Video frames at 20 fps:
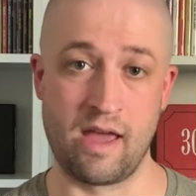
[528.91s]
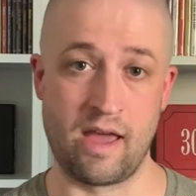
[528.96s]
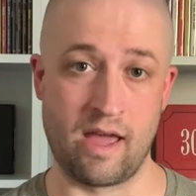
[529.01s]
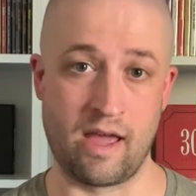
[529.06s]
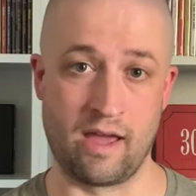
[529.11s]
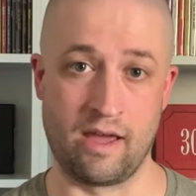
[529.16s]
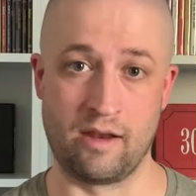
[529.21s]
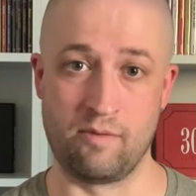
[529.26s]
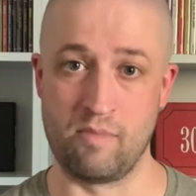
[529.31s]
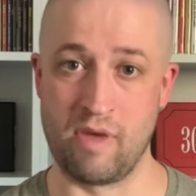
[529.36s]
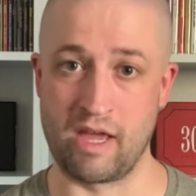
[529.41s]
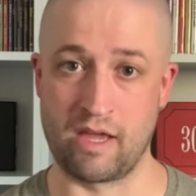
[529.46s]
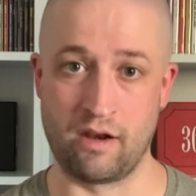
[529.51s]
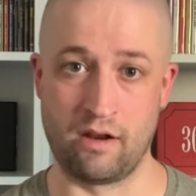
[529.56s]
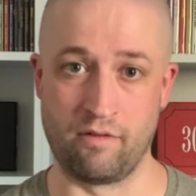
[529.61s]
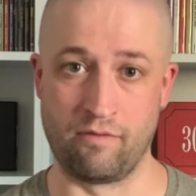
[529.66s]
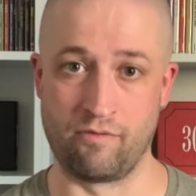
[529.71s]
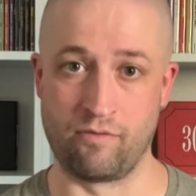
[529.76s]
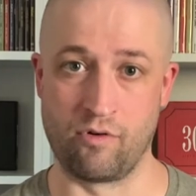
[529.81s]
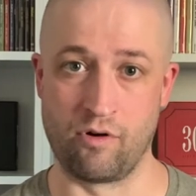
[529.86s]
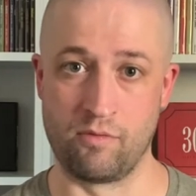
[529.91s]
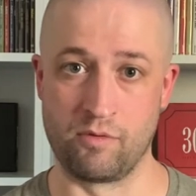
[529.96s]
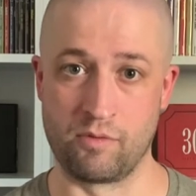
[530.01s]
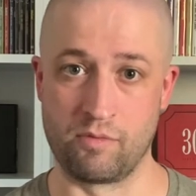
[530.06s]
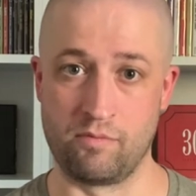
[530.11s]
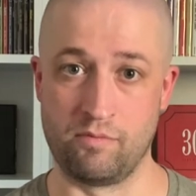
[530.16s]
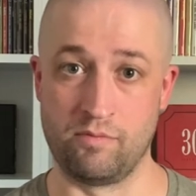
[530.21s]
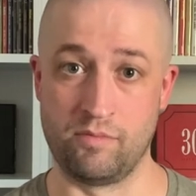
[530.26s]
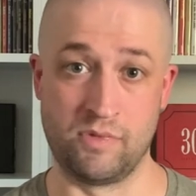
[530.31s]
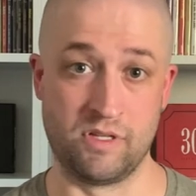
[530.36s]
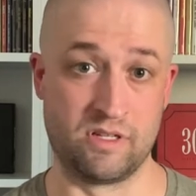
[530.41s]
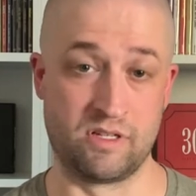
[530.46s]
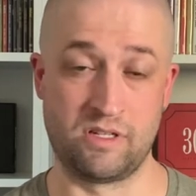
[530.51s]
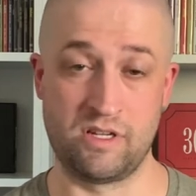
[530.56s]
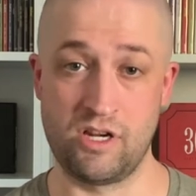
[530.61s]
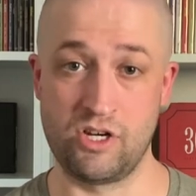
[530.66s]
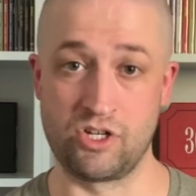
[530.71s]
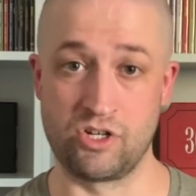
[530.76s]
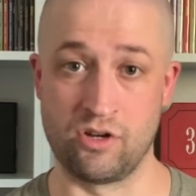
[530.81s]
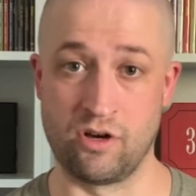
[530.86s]
and make an informed
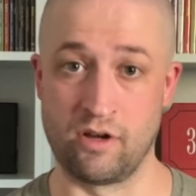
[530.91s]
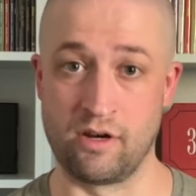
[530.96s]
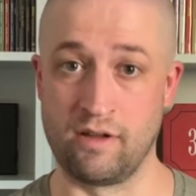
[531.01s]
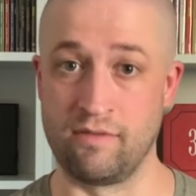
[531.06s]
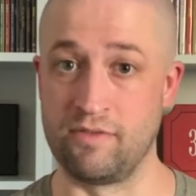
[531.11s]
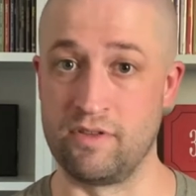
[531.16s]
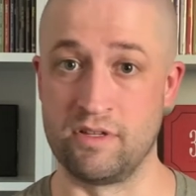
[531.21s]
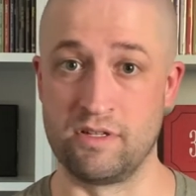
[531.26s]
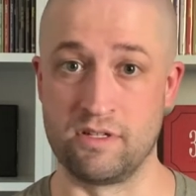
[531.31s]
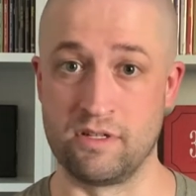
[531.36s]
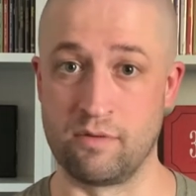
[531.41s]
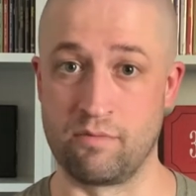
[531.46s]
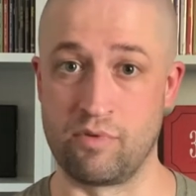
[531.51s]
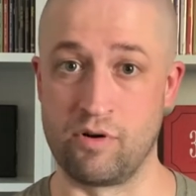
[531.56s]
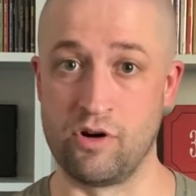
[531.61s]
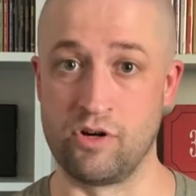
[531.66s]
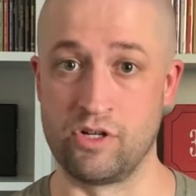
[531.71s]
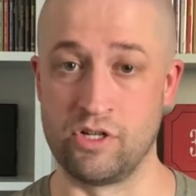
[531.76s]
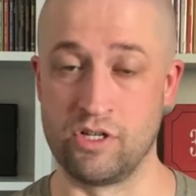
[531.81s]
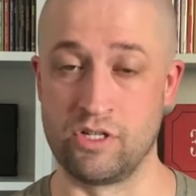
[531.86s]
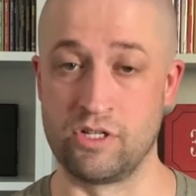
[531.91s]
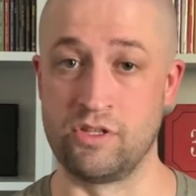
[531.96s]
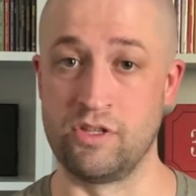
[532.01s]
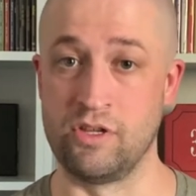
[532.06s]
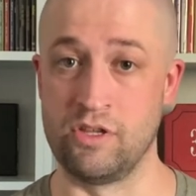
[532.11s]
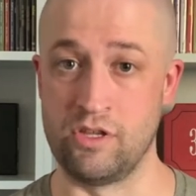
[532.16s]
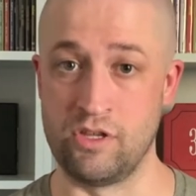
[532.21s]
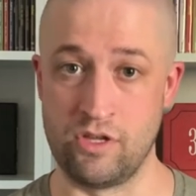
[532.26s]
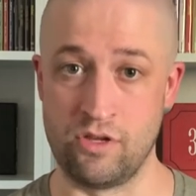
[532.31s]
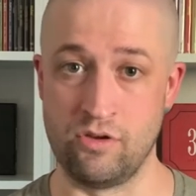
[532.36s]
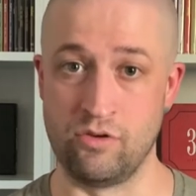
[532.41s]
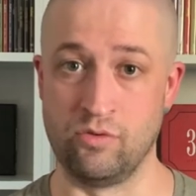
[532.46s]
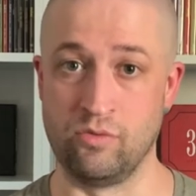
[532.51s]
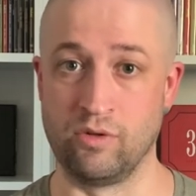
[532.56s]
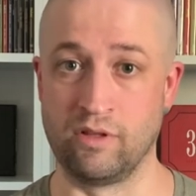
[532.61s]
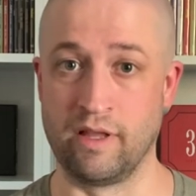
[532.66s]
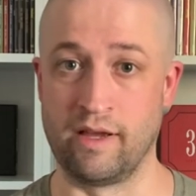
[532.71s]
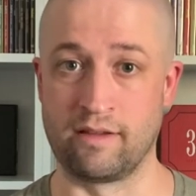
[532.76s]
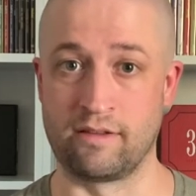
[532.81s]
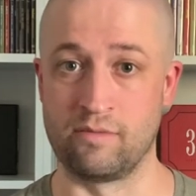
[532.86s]
decision on if this is a purchase that you
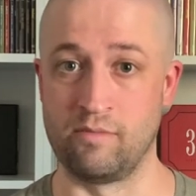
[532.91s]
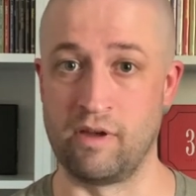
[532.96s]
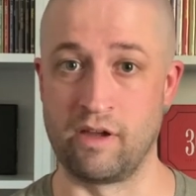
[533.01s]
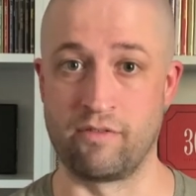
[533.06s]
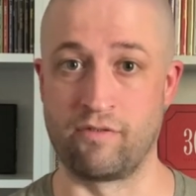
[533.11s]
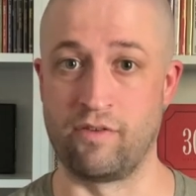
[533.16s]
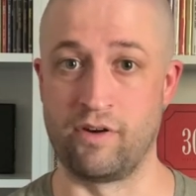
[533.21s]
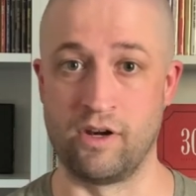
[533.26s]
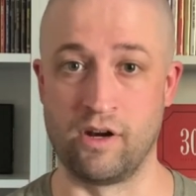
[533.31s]
would like to make for your